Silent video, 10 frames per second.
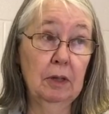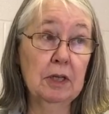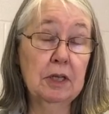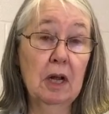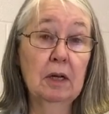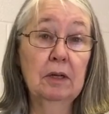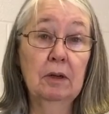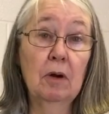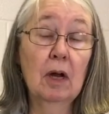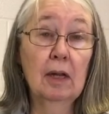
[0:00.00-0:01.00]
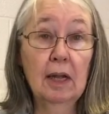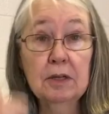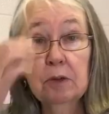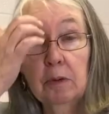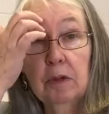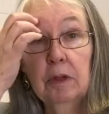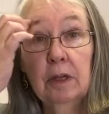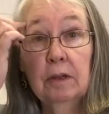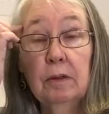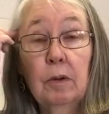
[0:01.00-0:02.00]
at least you're not allowed to
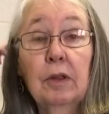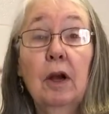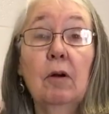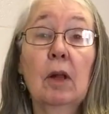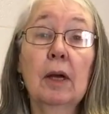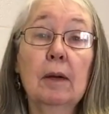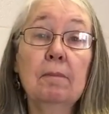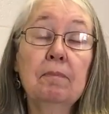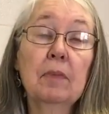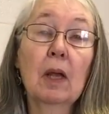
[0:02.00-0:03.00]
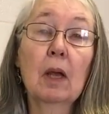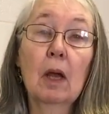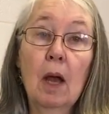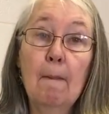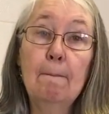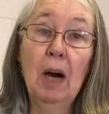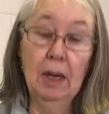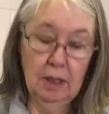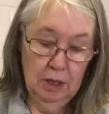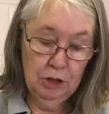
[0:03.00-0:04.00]
in North Carolina.
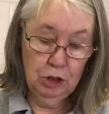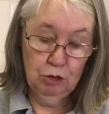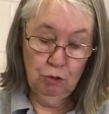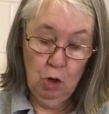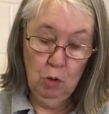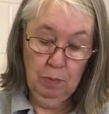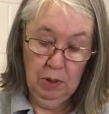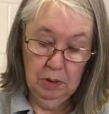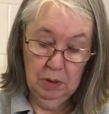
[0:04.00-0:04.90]
But a strobe